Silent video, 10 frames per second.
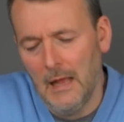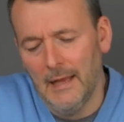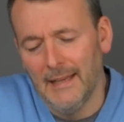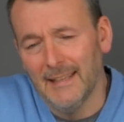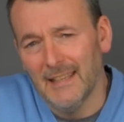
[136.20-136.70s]

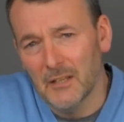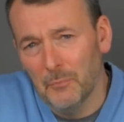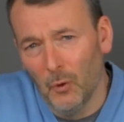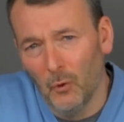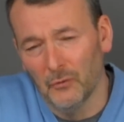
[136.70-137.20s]
It is
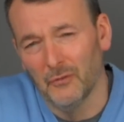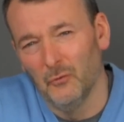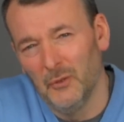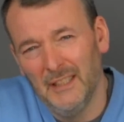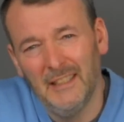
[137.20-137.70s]
important
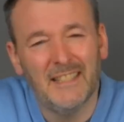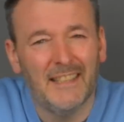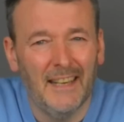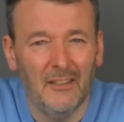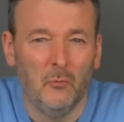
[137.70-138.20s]
really to
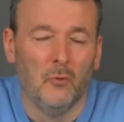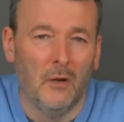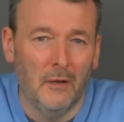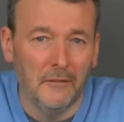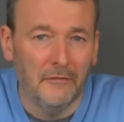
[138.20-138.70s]
get them
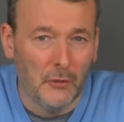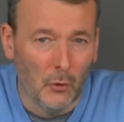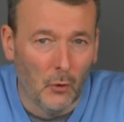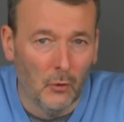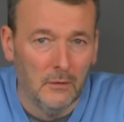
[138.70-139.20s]
right for
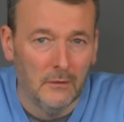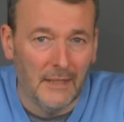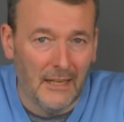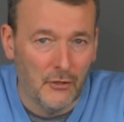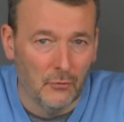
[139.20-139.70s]
your
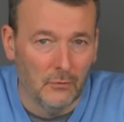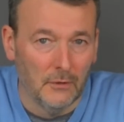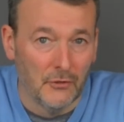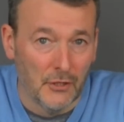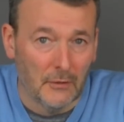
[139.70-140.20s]
national
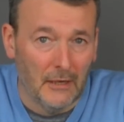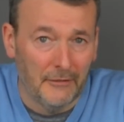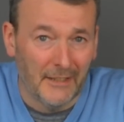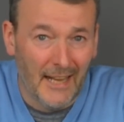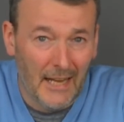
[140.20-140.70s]
and
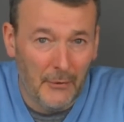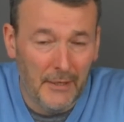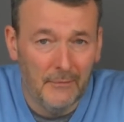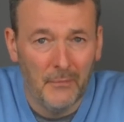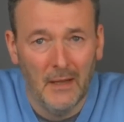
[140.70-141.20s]
geographic
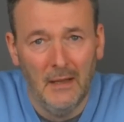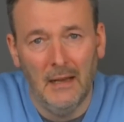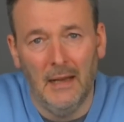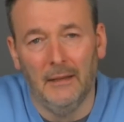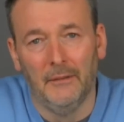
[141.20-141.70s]
area,
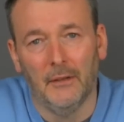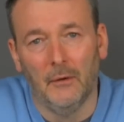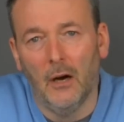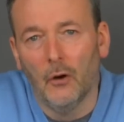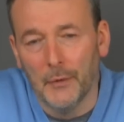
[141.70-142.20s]
and there
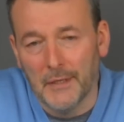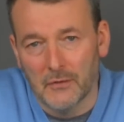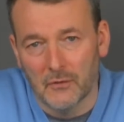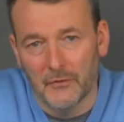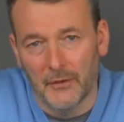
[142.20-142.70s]
are
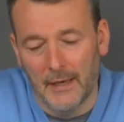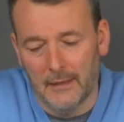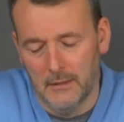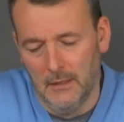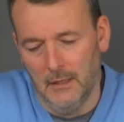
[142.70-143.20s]
reasons for
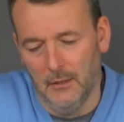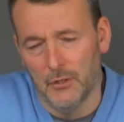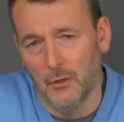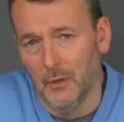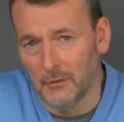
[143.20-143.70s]
that,
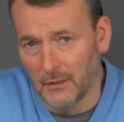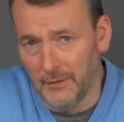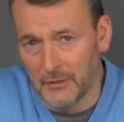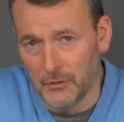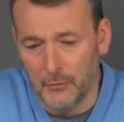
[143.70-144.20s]
which I won't go
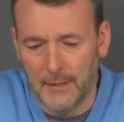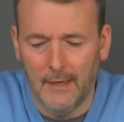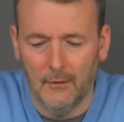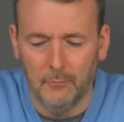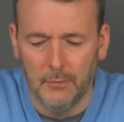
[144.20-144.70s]
into
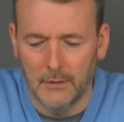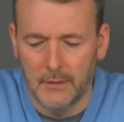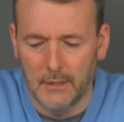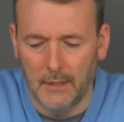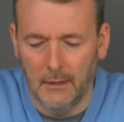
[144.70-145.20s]
now,
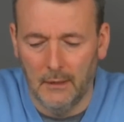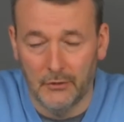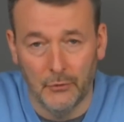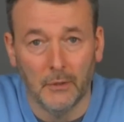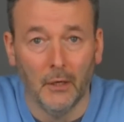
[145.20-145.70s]
but I
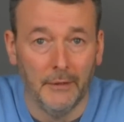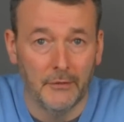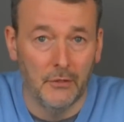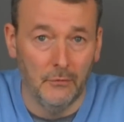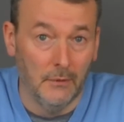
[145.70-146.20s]
do go
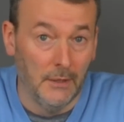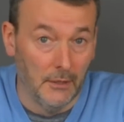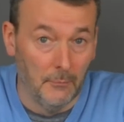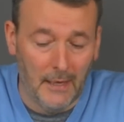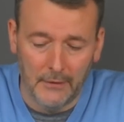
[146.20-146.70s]
into in
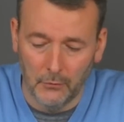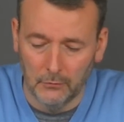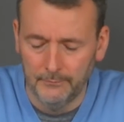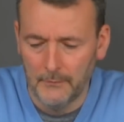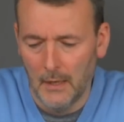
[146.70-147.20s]
the manual.